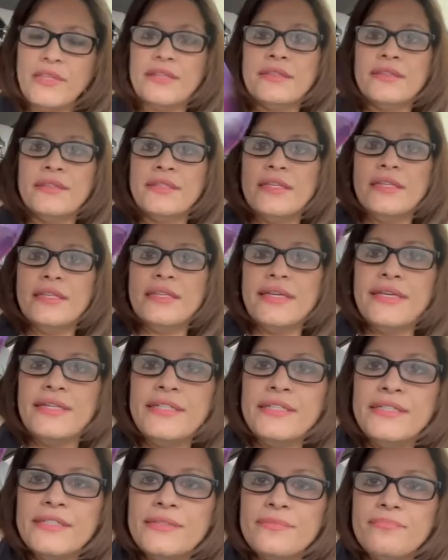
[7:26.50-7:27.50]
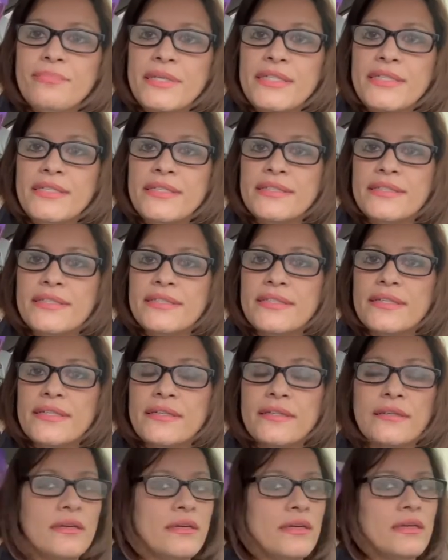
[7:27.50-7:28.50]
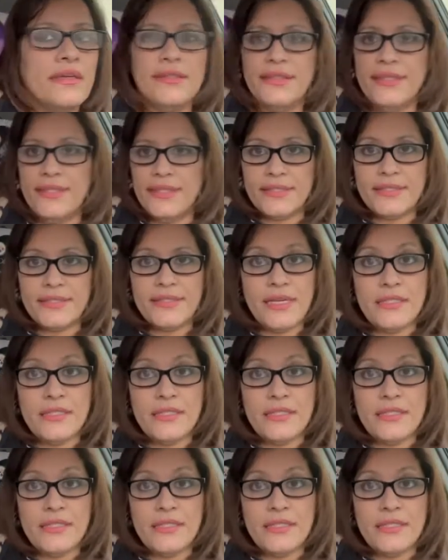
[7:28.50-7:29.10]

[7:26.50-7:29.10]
the Lady Speed Stick. This